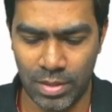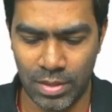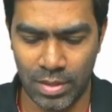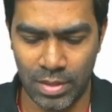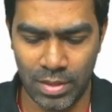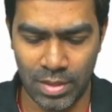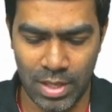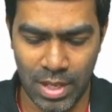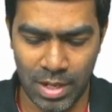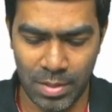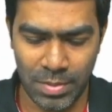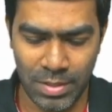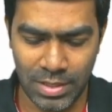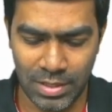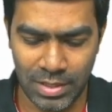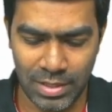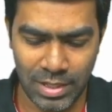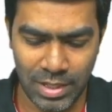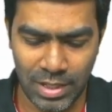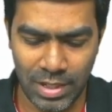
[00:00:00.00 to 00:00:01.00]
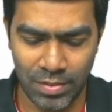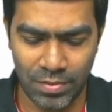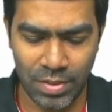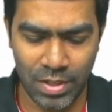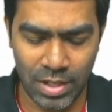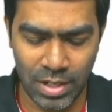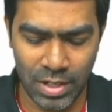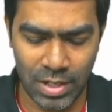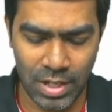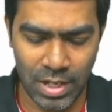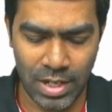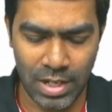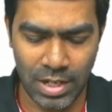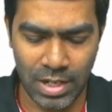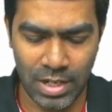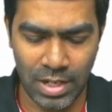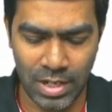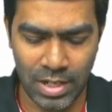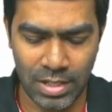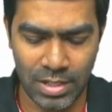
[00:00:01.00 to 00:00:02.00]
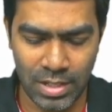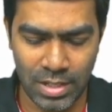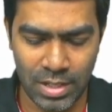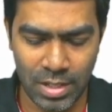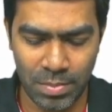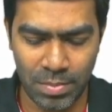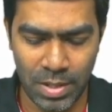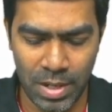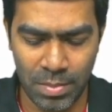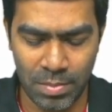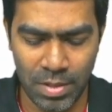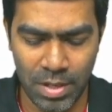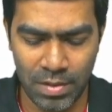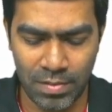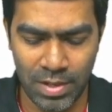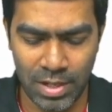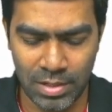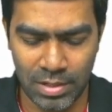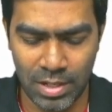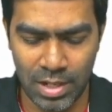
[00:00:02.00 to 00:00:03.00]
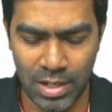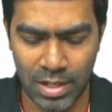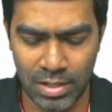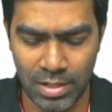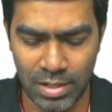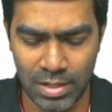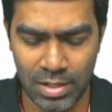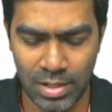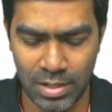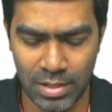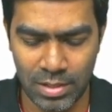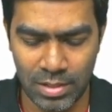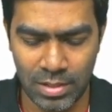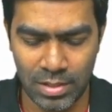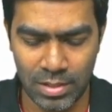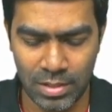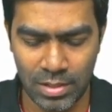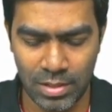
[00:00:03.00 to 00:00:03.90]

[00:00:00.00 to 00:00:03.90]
there will be significant increase in the pulmonary vascular resistance.